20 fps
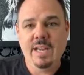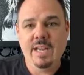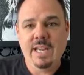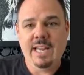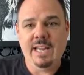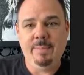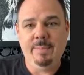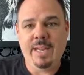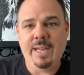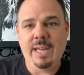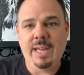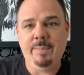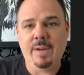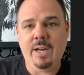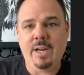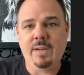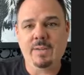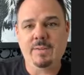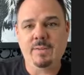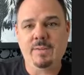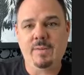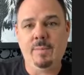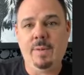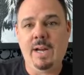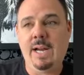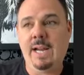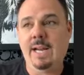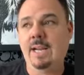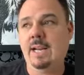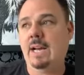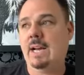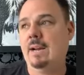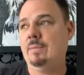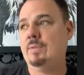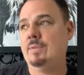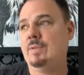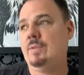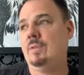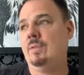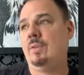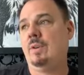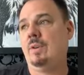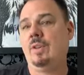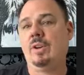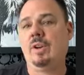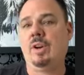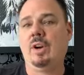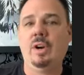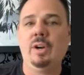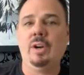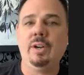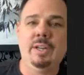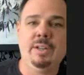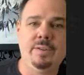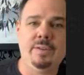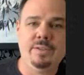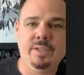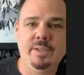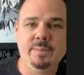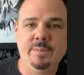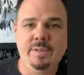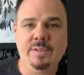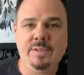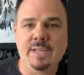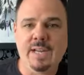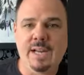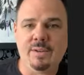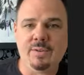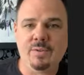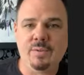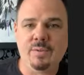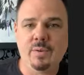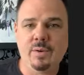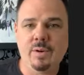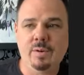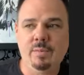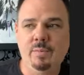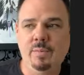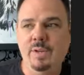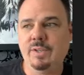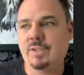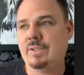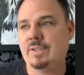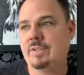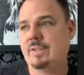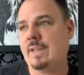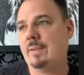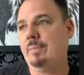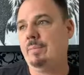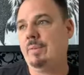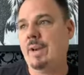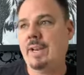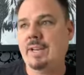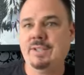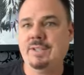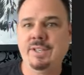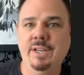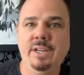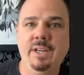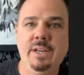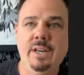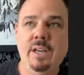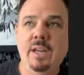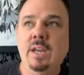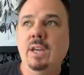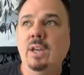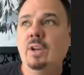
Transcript: He became a customer of mine. I was doing all the car dealerships in South Shore, which is like Braintree,